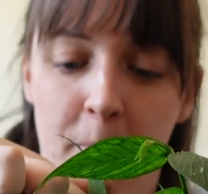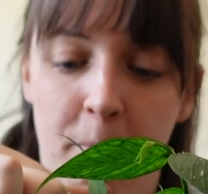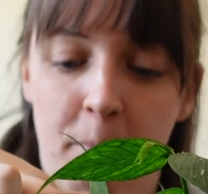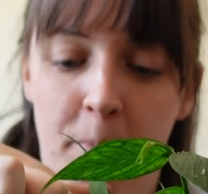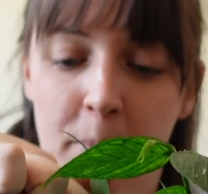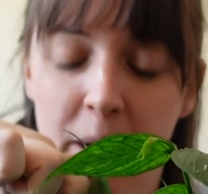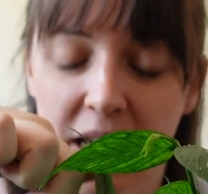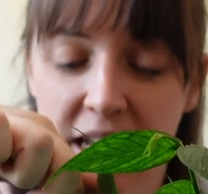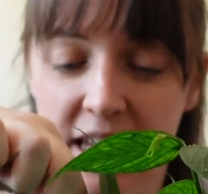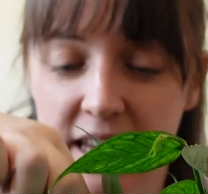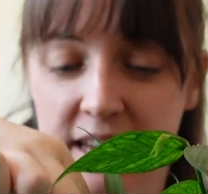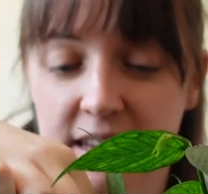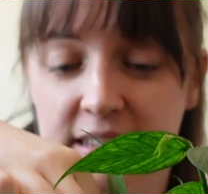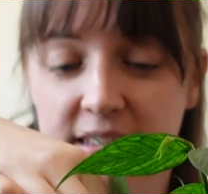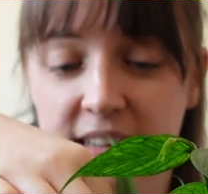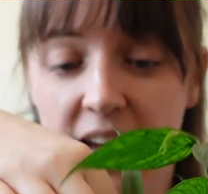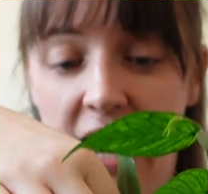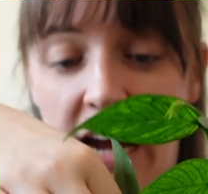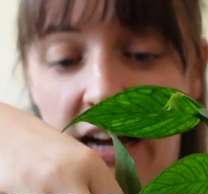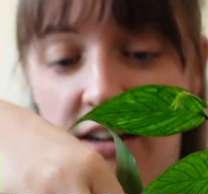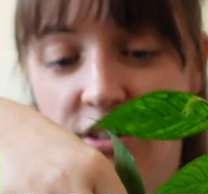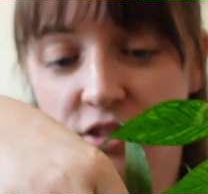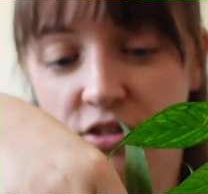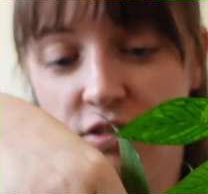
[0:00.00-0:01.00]
But he is
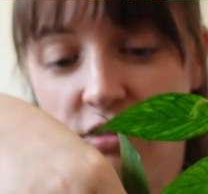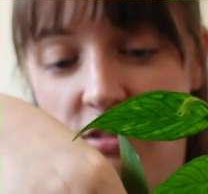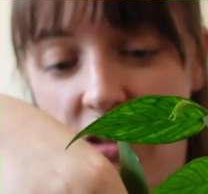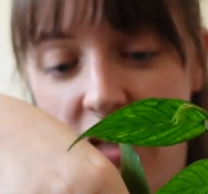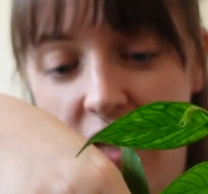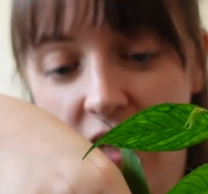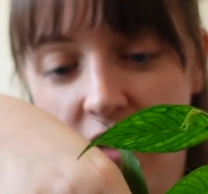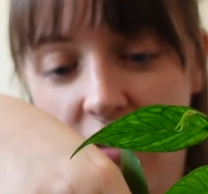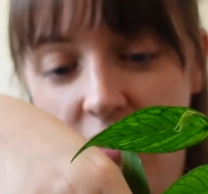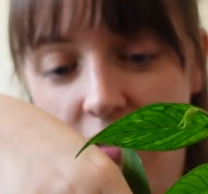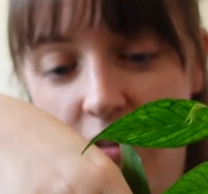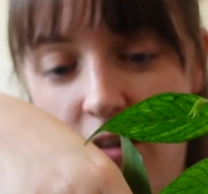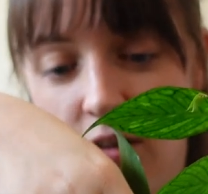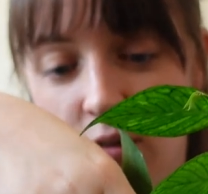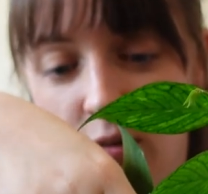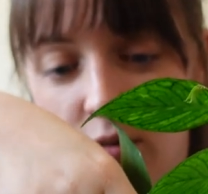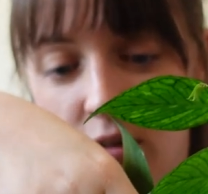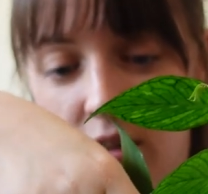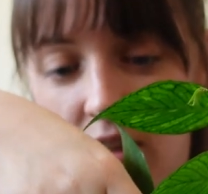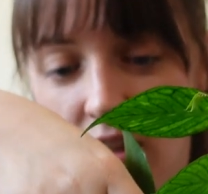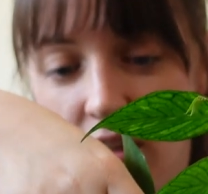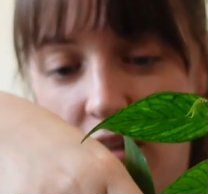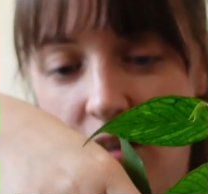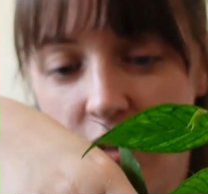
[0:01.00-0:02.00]
actually,
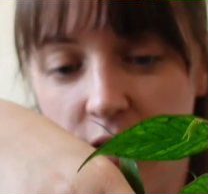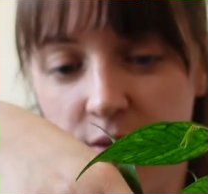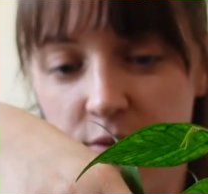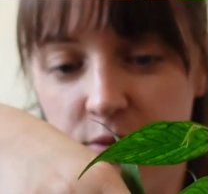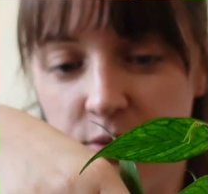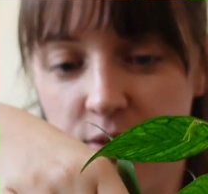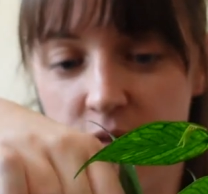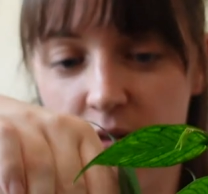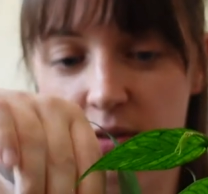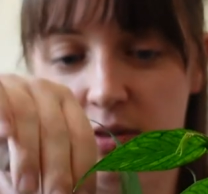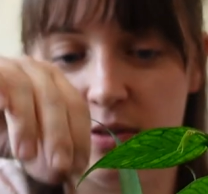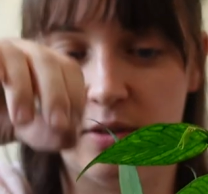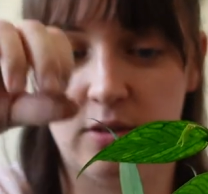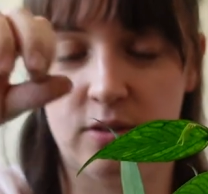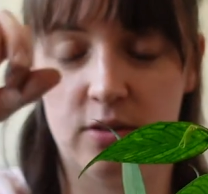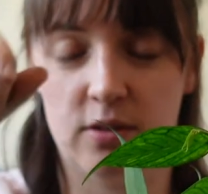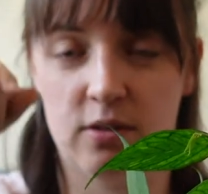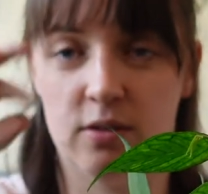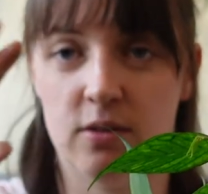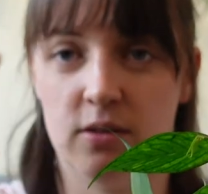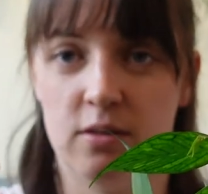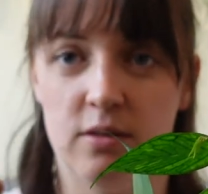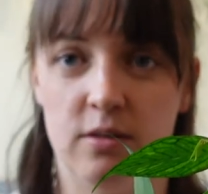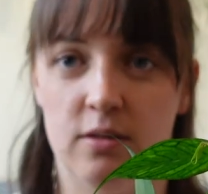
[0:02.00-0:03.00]
literally lives
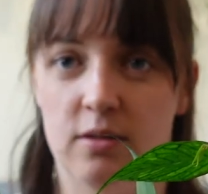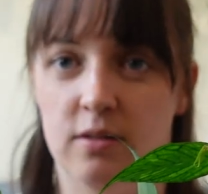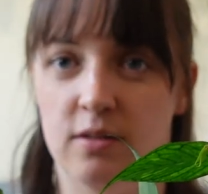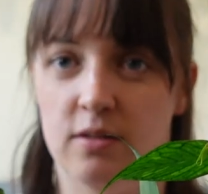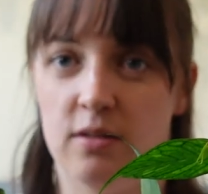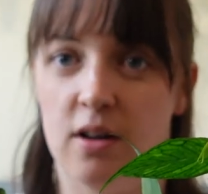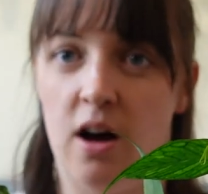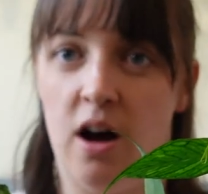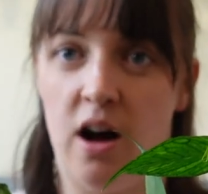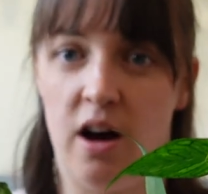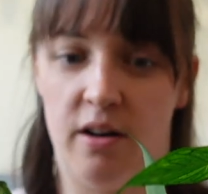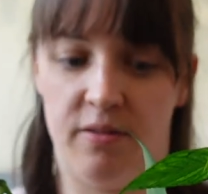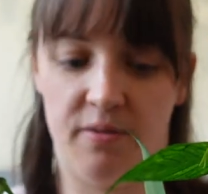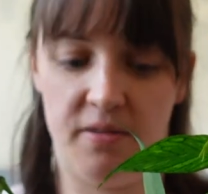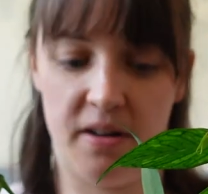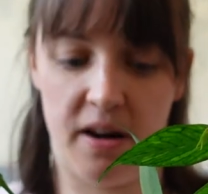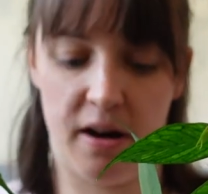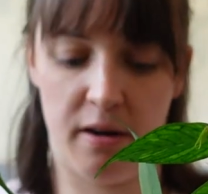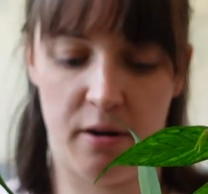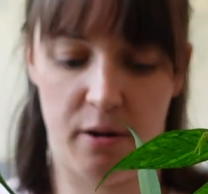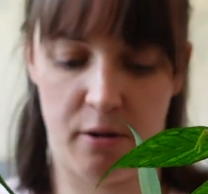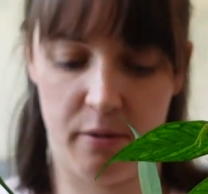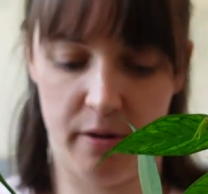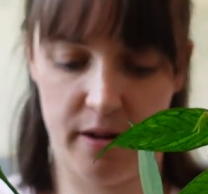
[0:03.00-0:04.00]
half an
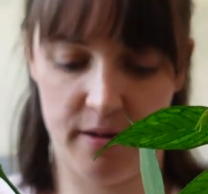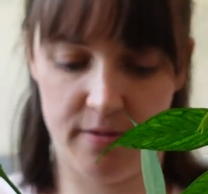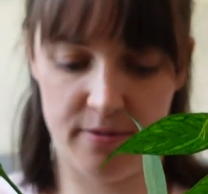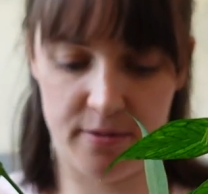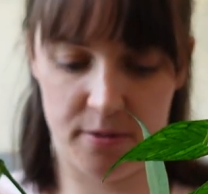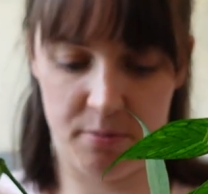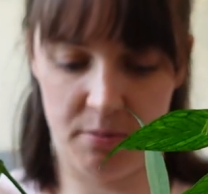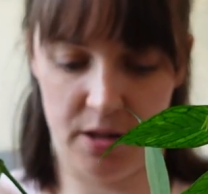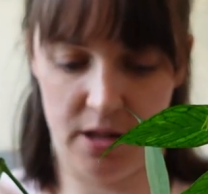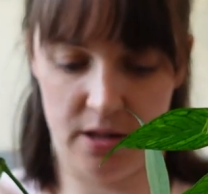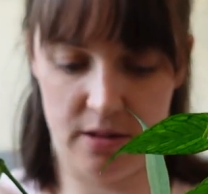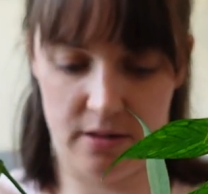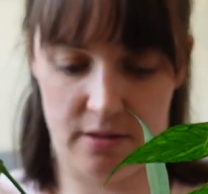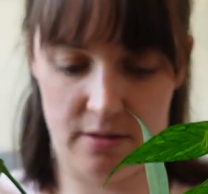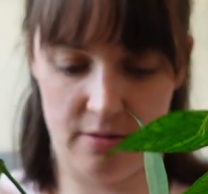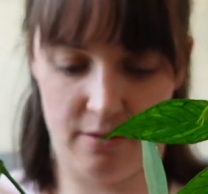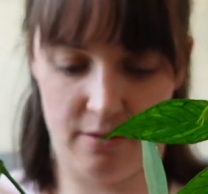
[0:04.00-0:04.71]
hour away from me.